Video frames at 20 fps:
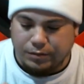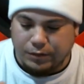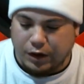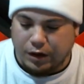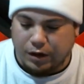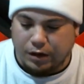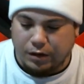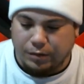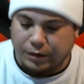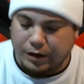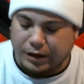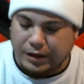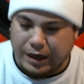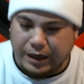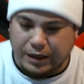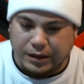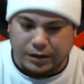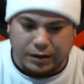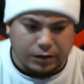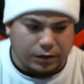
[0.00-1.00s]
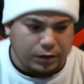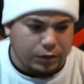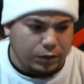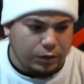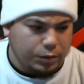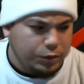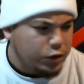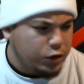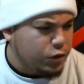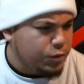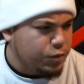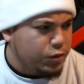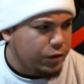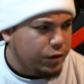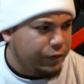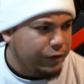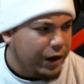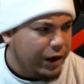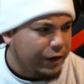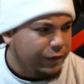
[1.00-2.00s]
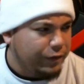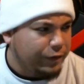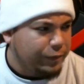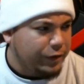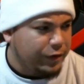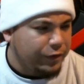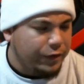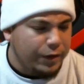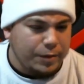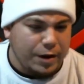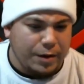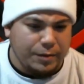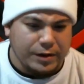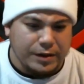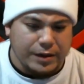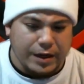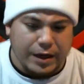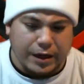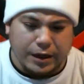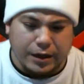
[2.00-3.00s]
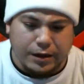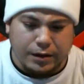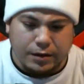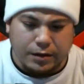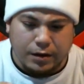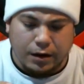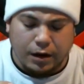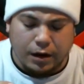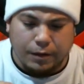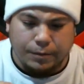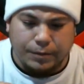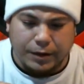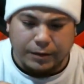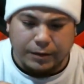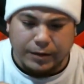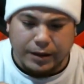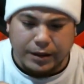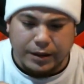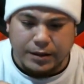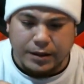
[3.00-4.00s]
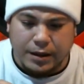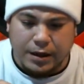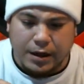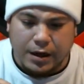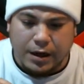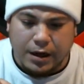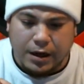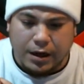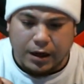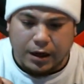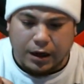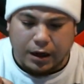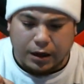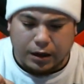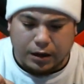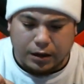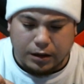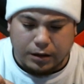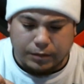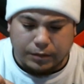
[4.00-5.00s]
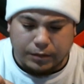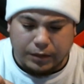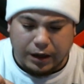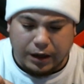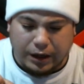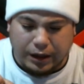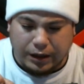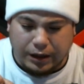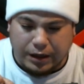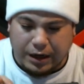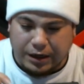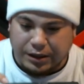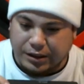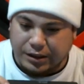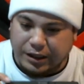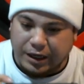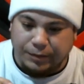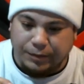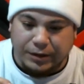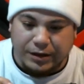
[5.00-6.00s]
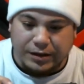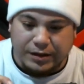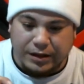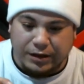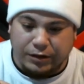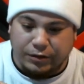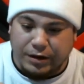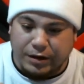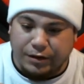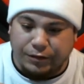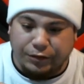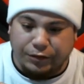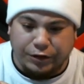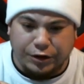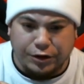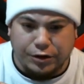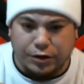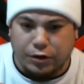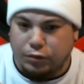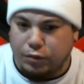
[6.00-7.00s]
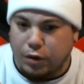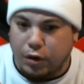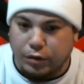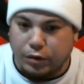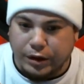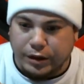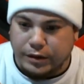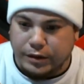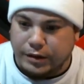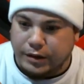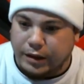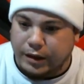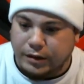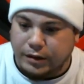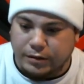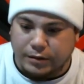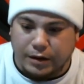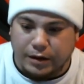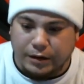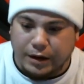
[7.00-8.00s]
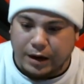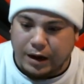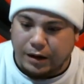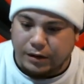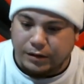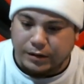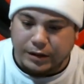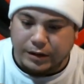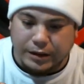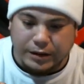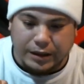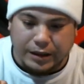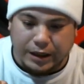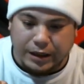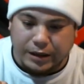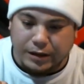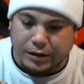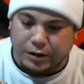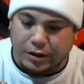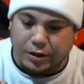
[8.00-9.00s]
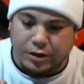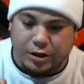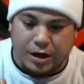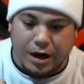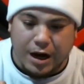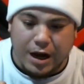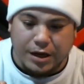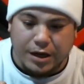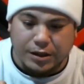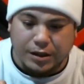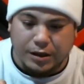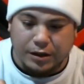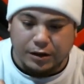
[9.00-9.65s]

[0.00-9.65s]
It takes the 2.5, if I'm not mistaken, BBs. And I just keep this thing around for rodents, things around the house, things that get into the trash.